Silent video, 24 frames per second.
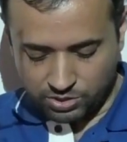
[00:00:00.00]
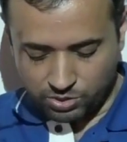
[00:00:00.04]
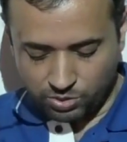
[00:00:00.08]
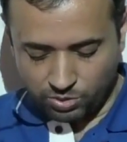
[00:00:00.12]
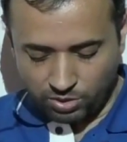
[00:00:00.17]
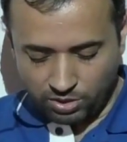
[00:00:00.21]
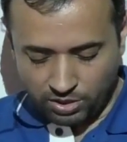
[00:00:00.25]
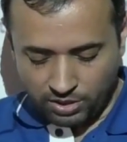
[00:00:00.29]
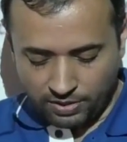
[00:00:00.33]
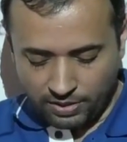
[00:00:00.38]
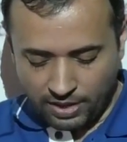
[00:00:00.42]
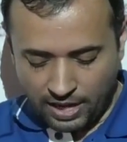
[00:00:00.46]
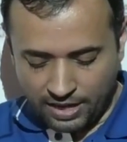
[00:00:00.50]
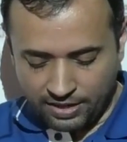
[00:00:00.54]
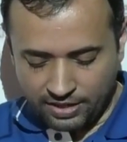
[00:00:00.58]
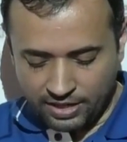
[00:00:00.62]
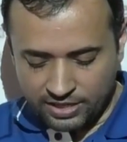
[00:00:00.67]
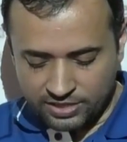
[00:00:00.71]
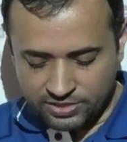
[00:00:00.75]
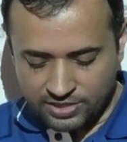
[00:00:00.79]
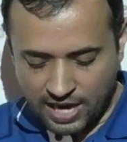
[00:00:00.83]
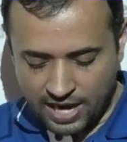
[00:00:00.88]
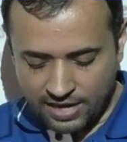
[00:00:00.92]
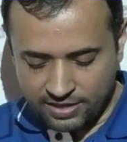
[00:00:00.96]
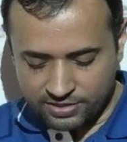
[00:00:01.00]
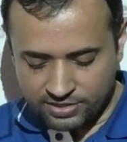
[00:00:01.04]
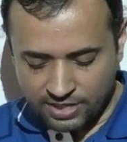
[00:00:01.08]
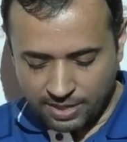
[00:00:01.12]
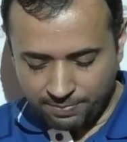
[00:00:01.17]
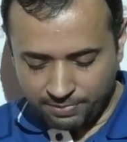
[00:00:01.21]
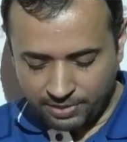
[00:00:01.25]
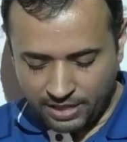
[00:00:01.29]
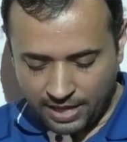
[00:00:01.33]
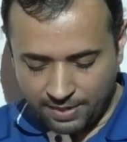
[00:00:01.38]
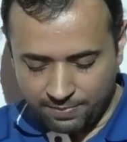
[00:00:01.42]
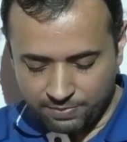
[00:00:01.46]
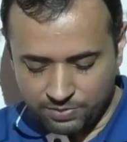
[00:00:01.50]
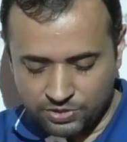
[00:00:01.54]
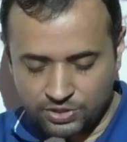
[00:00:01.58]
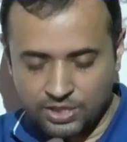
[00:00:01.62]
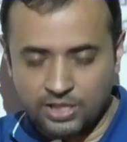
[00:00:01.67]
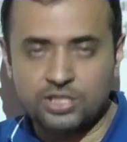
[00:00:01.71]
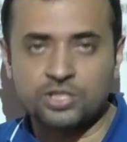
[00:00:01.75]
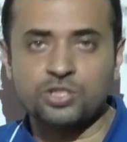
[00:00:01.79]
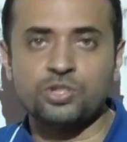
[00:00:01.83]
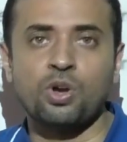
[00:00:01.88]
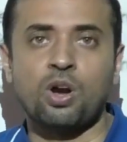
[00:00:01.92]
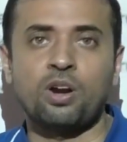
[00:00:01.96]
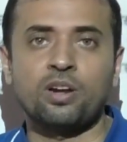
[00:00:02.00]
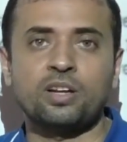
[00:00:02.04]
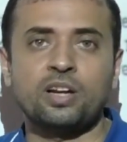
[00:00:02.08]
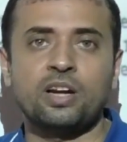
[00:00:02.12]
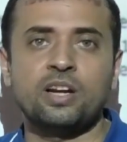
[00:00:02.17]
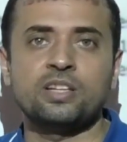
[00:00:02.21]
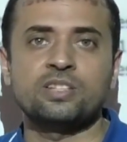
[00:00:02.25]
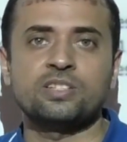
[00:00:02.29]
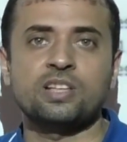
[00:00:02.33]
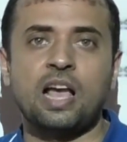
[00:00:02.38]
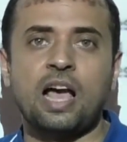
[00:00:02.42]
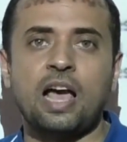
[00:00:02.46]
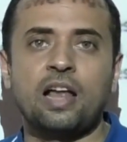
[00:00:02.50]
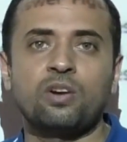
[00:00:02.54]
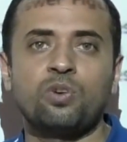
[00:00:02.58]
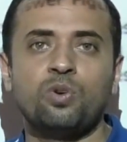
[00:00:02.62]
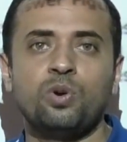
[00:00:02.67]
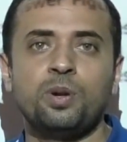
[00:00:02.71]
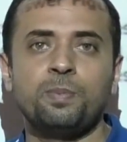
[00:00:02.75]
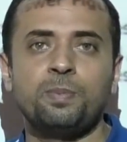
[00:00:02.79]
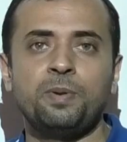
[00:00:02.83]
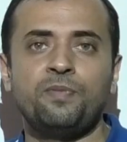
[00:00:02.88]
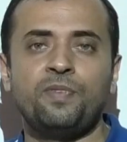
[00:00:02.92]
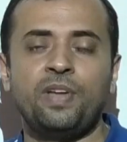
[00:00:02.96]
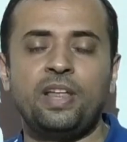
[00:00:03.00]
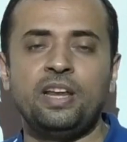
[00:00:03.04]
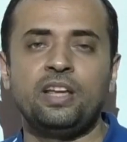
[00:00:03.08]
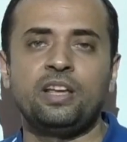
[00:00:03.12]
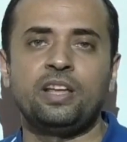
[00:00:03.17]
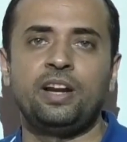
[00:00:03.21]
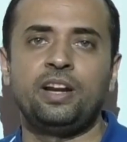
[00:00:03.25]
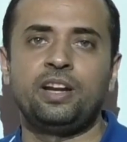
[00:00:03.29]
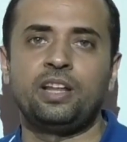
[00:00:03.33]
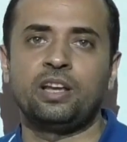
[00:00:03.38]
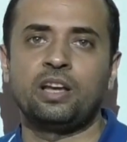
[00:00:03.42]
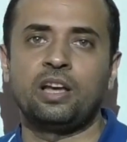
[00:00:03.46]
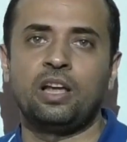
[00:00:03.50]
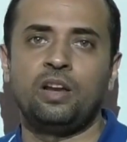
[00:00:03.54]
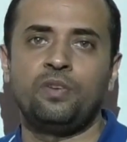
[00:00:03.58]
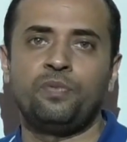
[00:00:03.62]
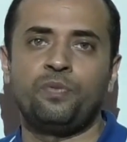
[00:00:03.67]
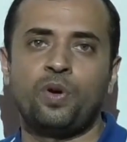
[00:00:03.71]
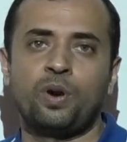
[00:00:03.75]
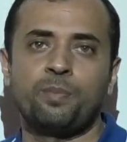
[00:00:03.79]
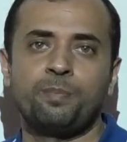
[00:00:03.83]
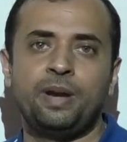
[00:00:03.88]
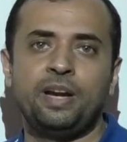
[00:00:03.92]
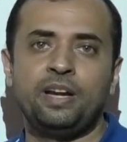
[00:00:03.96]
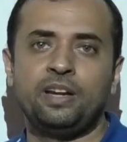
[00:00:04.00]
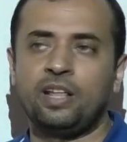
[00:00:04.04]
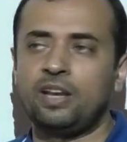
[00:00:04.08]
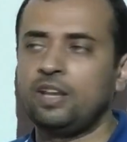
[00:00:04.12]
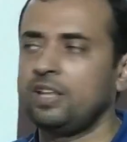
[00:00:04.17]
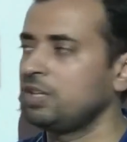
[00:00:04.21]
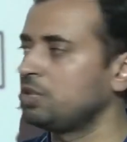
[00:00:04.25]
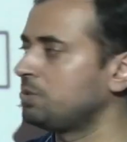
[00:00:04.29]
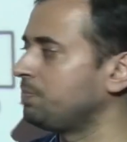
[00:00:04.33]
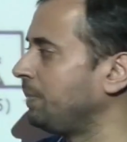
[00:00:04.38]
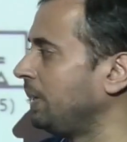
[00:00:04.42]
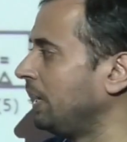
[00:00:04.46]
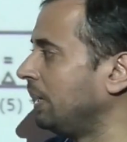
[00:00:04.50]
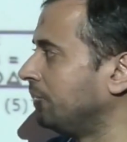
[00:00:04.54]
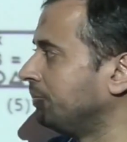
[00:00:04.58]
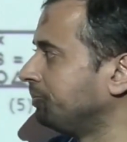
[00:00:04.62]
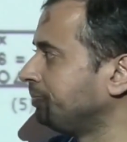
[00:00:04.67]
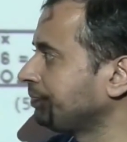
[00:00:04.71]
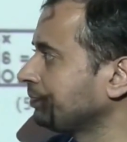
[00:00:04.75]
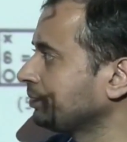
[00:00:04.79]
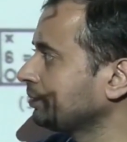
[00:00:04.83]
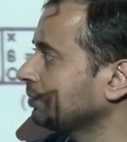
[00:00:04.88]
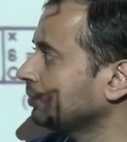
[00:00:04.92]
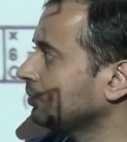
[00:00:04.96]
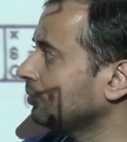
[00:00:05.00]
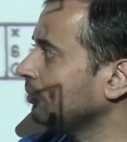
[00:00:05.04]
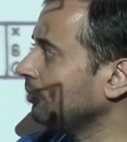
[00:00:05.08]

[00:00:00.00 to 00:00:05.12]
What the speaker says: So understand, sometimes these shortcuts are going to be very critical for maintaining speed.